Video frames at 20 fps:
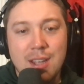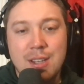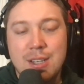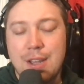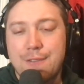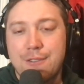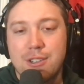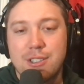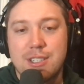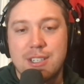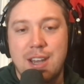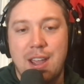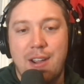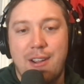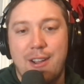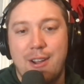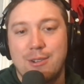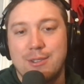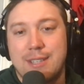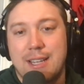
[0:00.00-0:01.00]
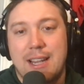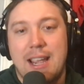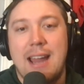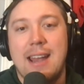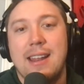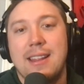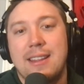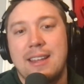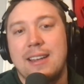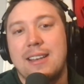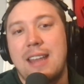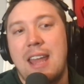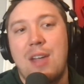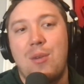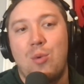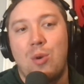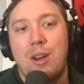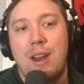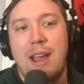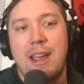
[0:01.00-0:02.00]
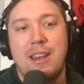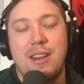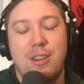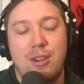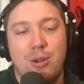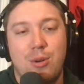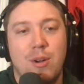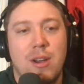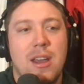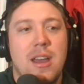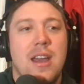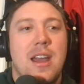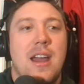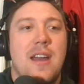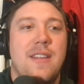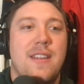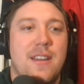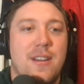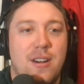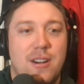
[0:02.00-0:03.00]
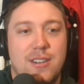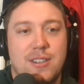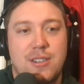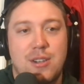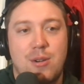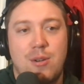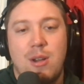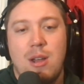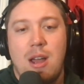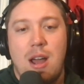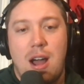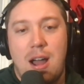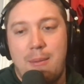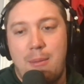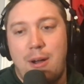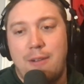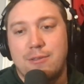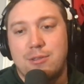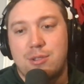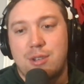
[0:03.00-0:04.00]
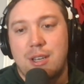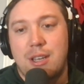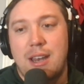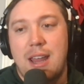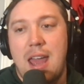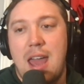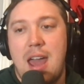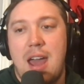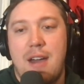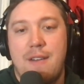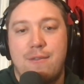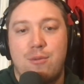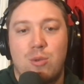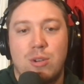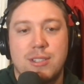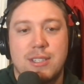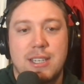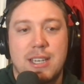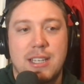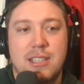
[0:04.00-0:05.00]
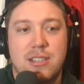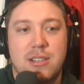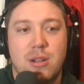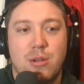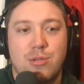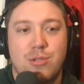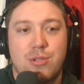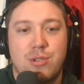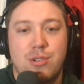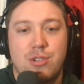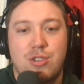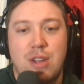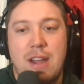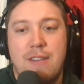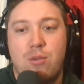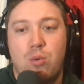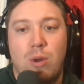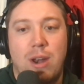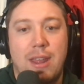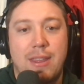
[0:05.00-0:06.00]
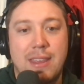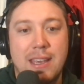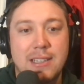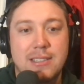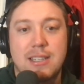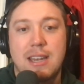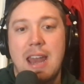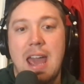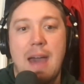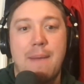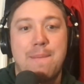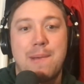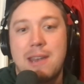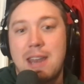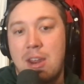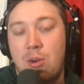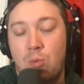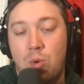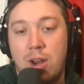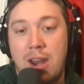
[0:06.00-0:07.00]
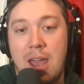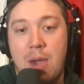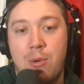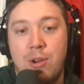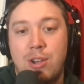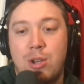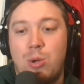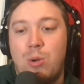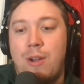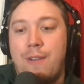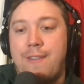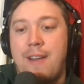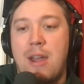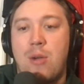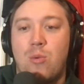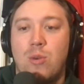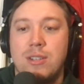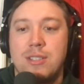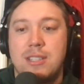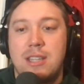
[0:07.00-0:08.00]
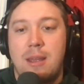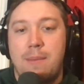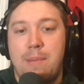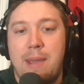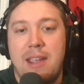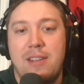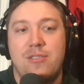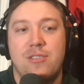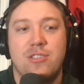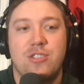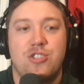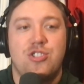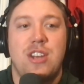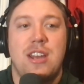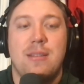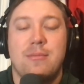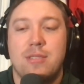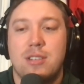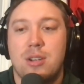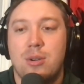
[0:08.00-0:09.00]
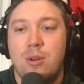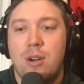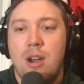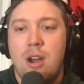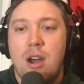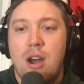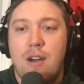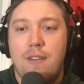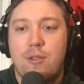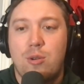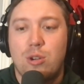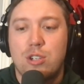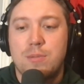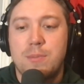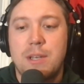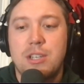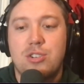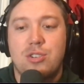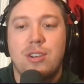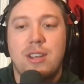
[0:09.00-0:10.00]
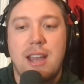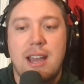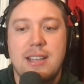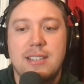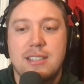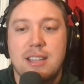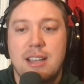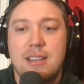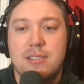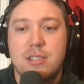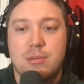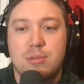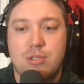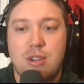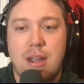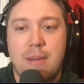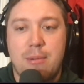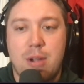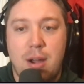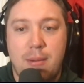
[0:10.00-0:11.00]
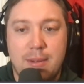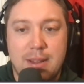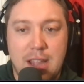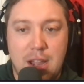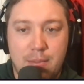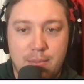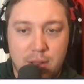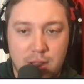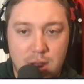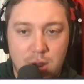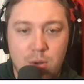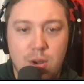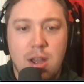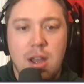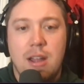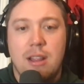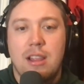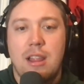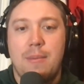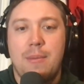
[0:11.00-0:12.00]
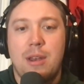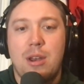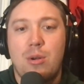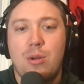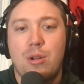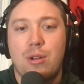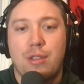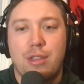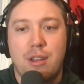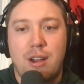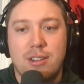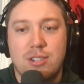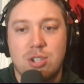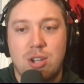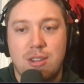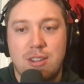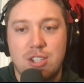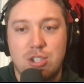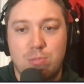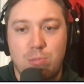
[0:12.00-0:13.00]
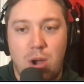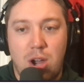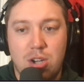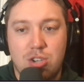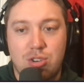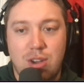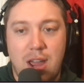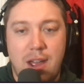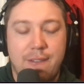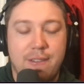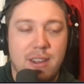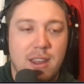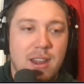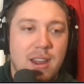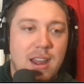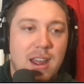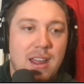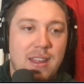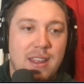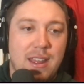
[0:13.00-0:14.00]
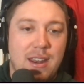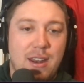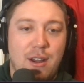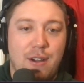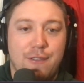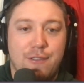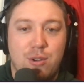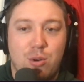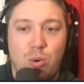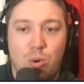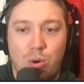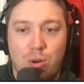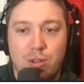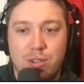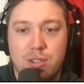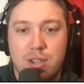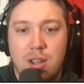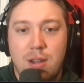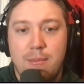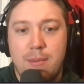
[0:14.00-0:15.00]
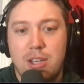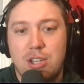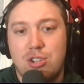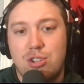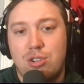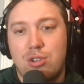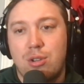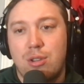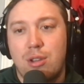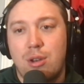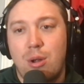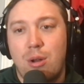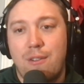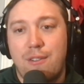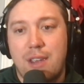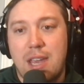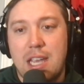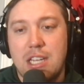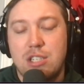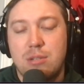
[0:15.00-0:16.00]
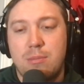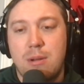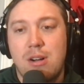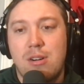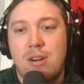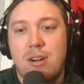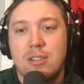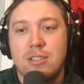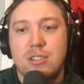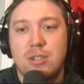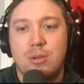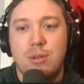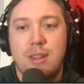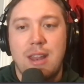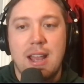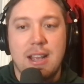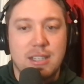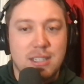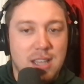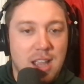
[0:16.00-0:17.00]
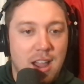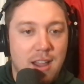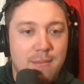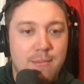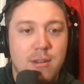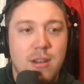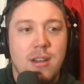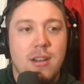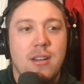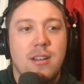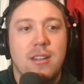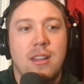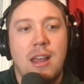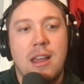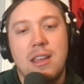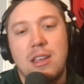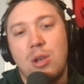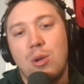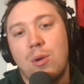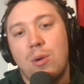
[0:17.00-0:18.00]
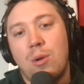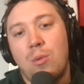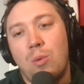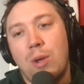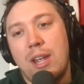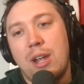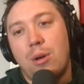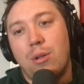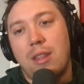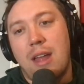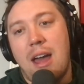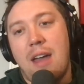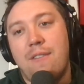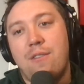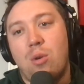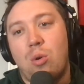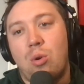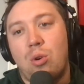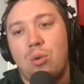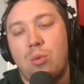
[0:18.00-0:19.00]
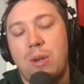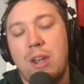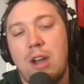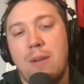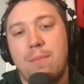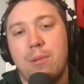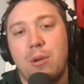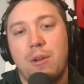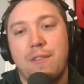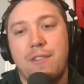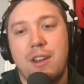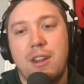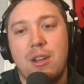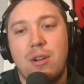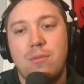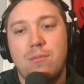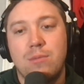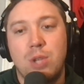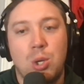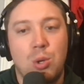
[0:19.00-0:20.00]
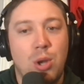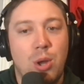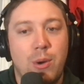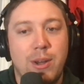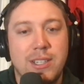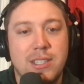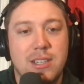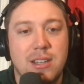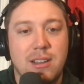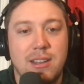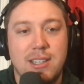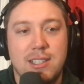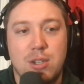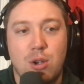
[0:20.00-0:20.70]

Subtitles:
Different scenarios that kind of dictate what I do. And then also, I'm obviously going to have, once it gets closer to draft, what I think is going to happen and what I would do if I was the Patriots GM. So, of course, make sure you guys like, subscribe, comment down below. Let me know your thoughts on this mock draft. And then, of course, make sure you turn the notification bell on so next time that we go live or we upload a video, you know instantly.